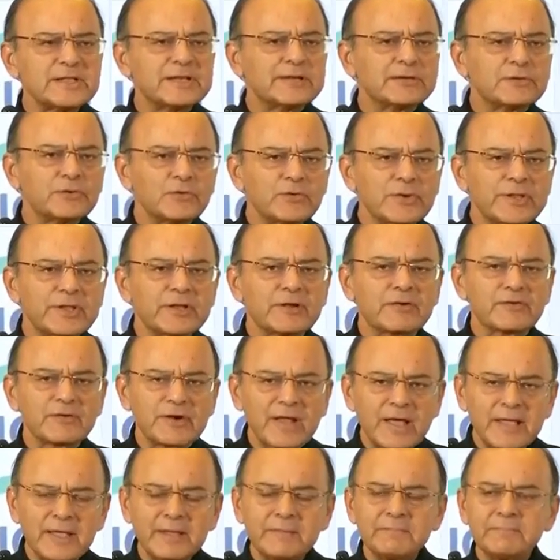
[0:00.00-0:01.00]
including
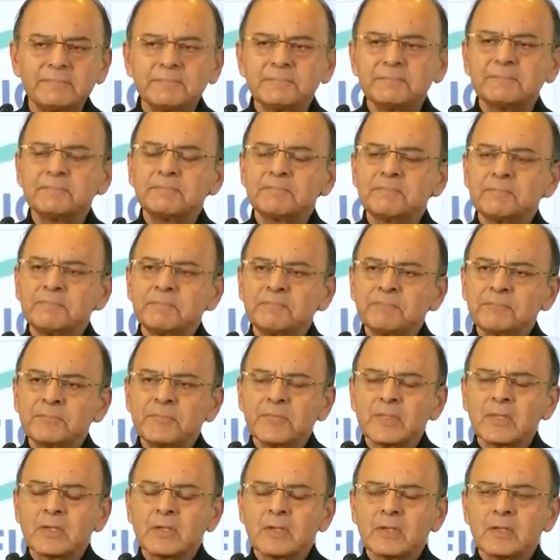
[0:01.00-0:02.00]
crime,
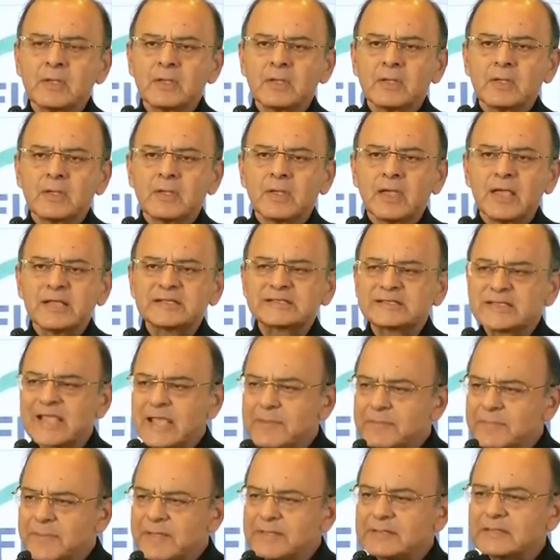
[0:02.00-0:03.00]

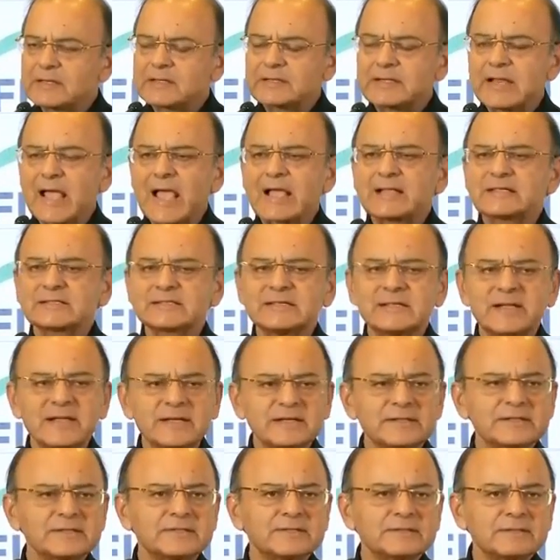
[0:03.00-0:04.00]
escaping the tax
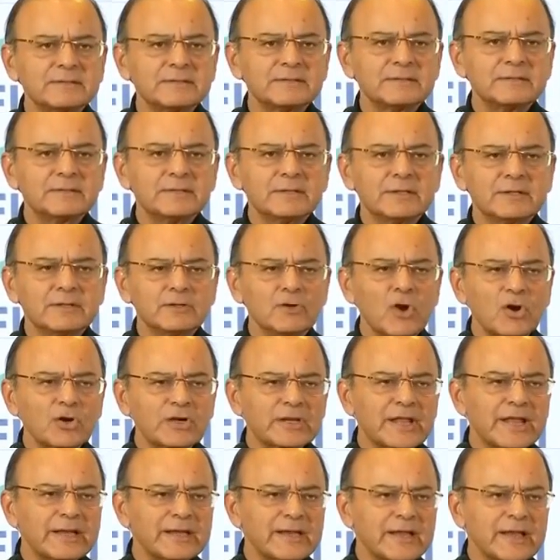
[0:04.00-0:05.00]
net,
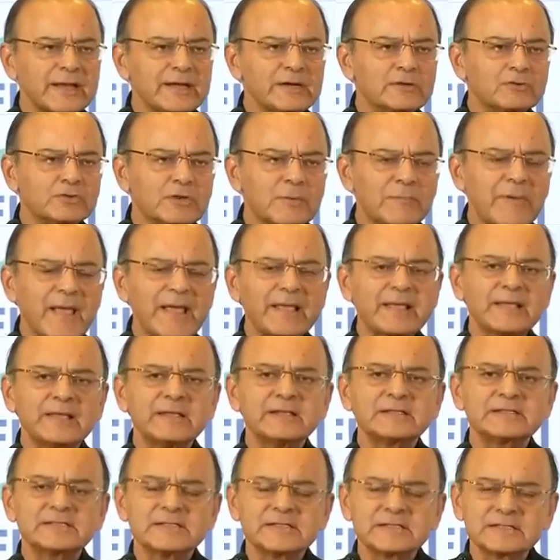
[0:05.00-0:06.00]
not getting into the
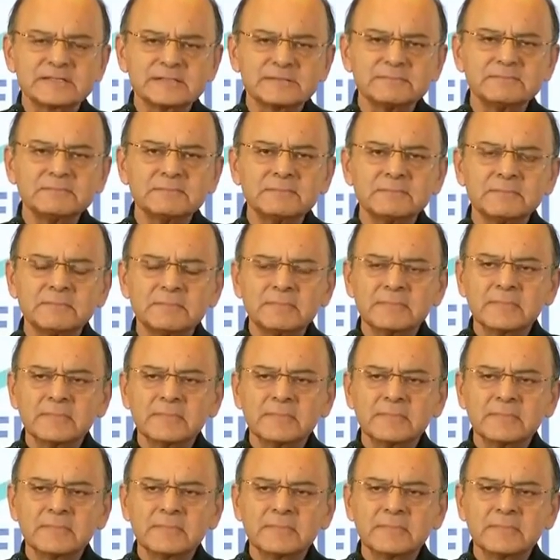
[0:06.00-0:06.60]
banking system.